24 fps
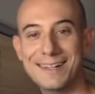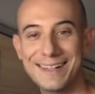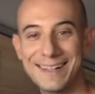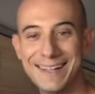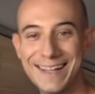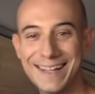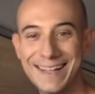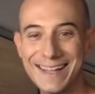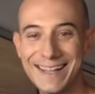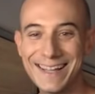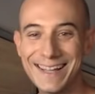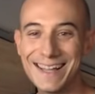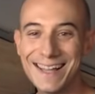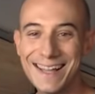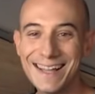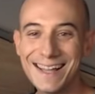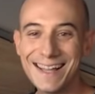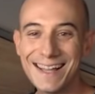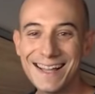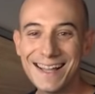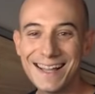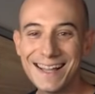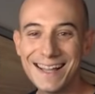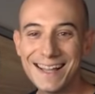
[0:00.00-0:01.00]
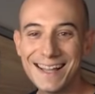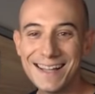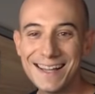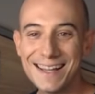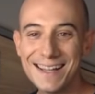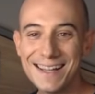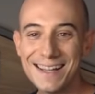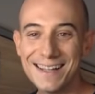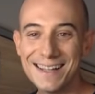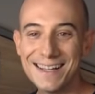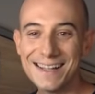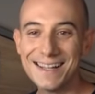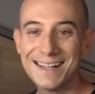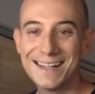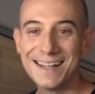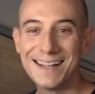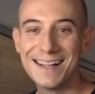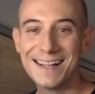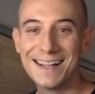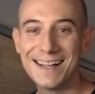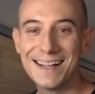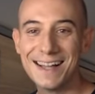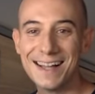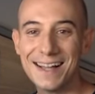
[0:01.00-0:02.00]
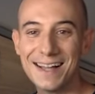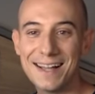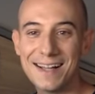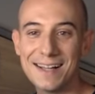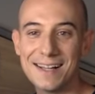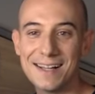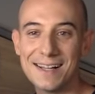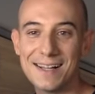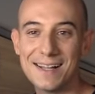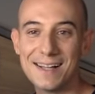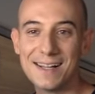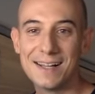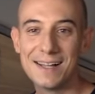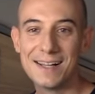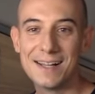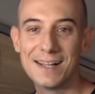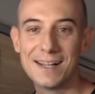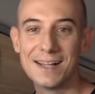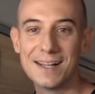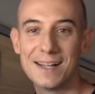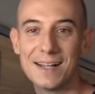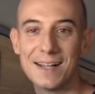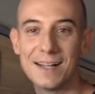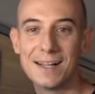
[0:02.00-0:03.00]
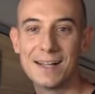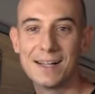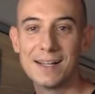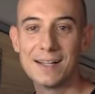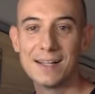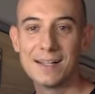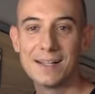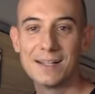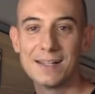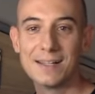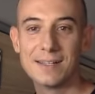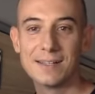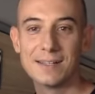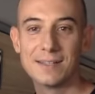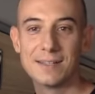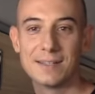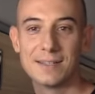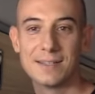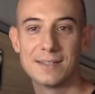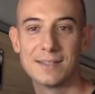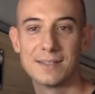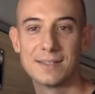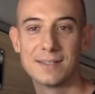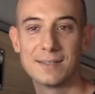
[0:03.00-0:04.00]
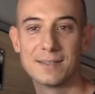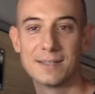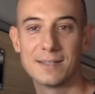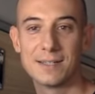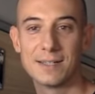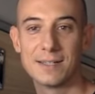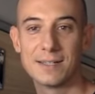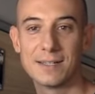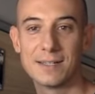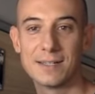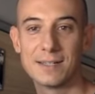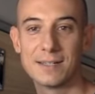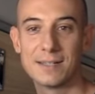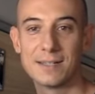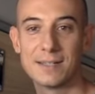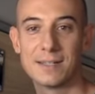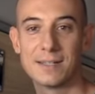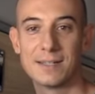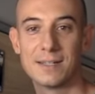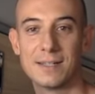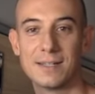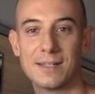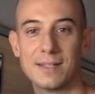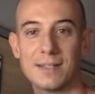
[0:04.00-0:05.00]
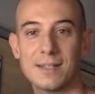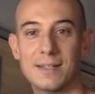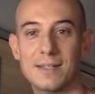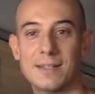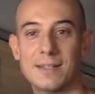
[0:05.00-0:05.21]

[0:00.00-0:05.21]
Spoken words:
[no speech]